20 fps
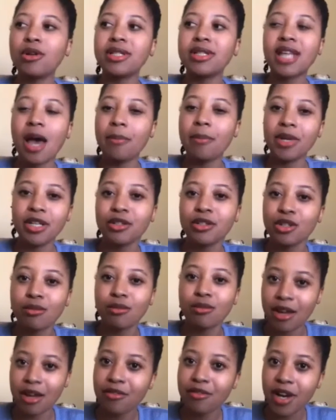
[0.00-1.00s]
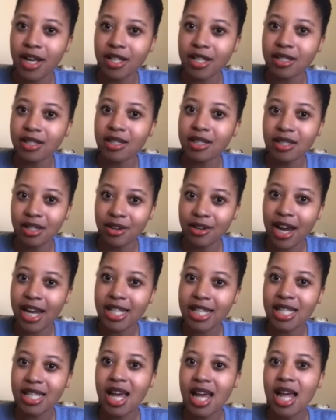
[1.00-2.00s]
tapping into my friends,
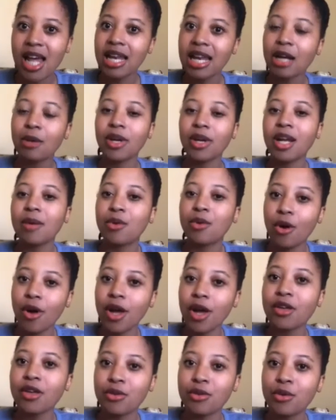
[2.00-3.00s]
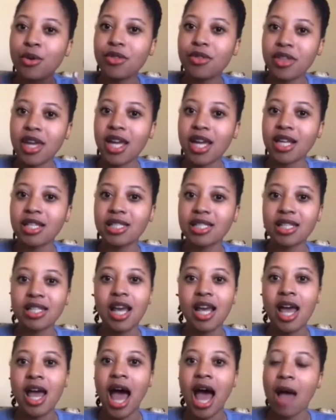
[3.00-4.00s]
right? Like when I'm going through things,
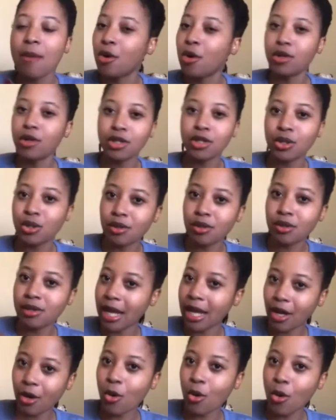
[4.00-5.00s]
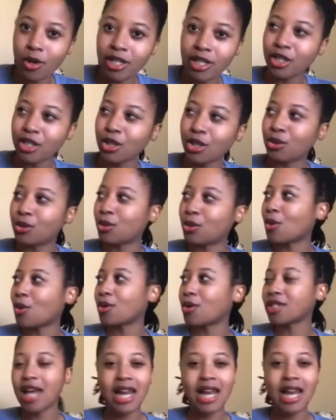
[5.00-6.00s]
I'm always like calling you or
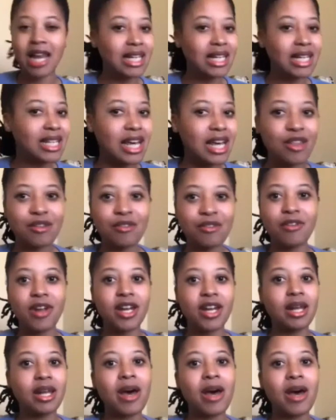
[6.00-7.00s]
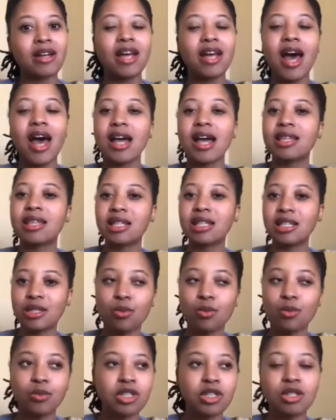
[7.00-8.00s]
telling another friend about, this is
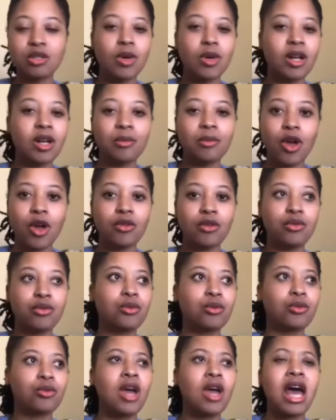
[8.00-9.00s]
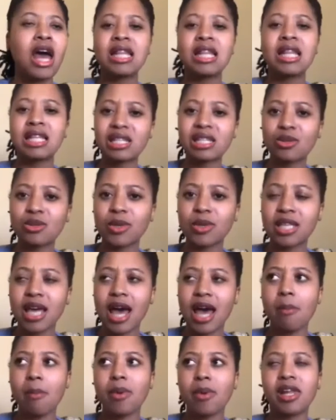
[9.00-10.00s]
what I'm going through, this is what's
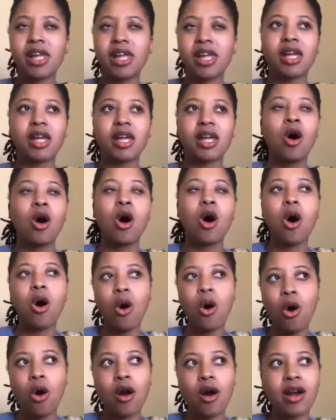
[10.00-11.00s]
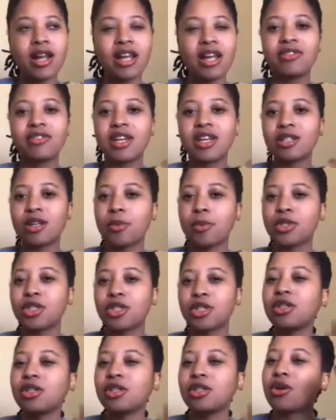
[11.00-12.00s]
happening. Or if there's an
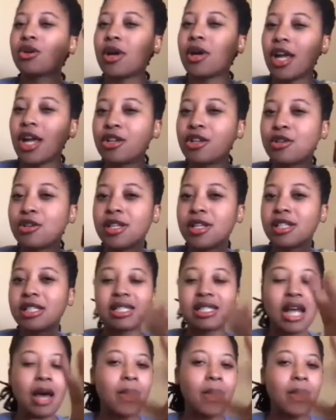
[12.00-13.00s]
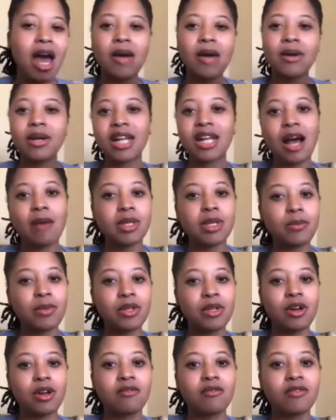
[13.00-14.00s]
opportunity or interest, somehow it comes up
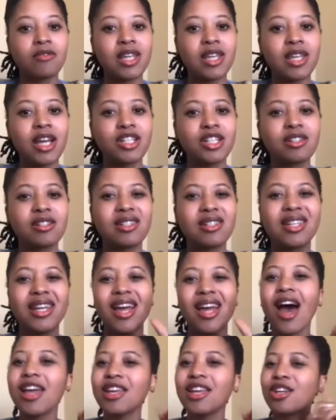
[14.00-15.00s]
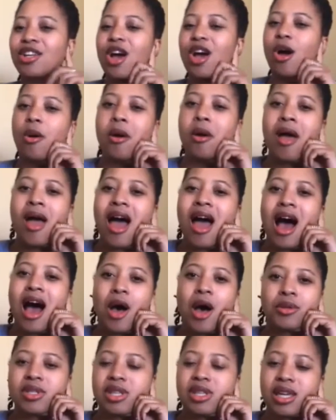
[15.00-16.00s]
in a conversation to say, you know,
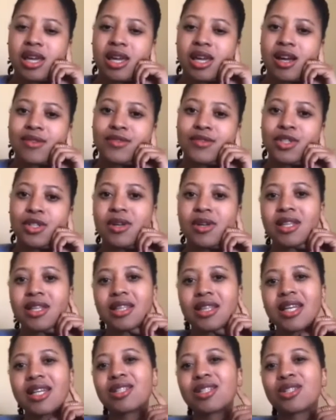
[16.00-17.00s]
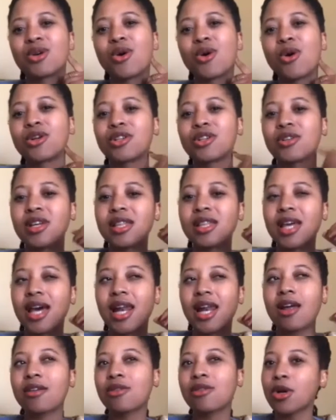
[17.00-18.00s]
I was thinking of doing this or doing that.
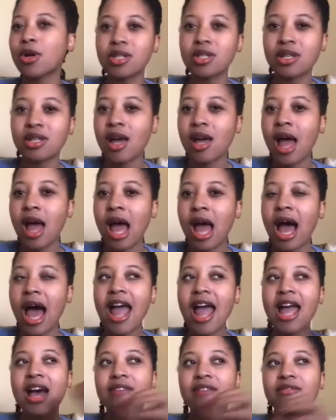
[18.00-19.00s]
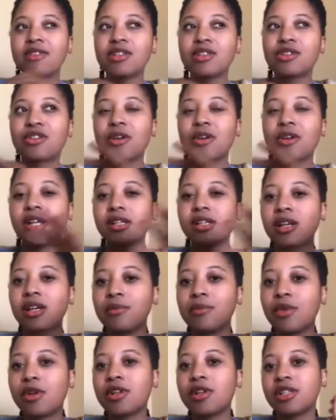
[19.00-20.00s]
And I thought, I have this great
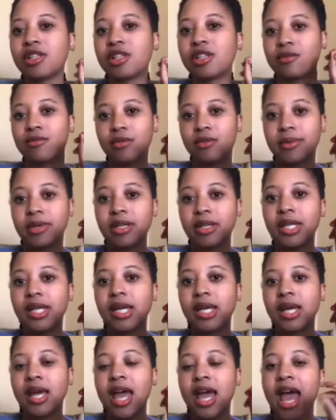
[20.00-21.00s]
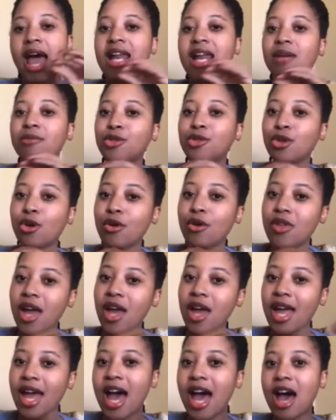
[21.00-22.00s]
community of women, and I'm sure
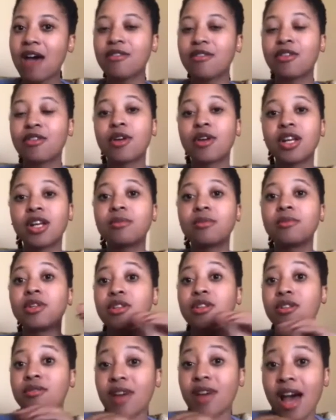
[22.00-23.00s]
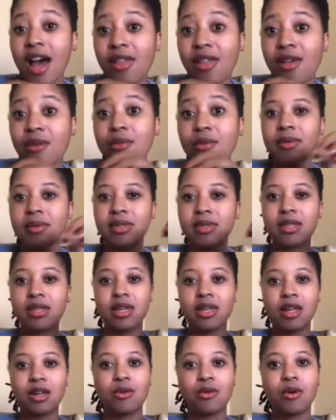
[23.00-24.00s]
they have a great community of other women that
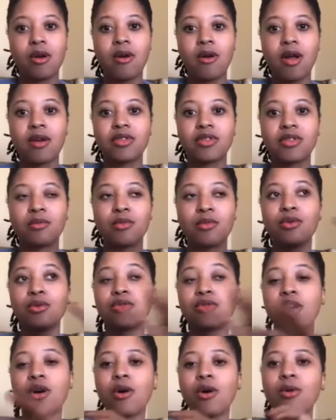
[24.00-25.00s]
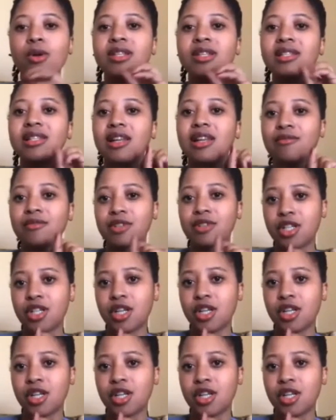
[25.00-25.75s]
they know around them, who they always leverage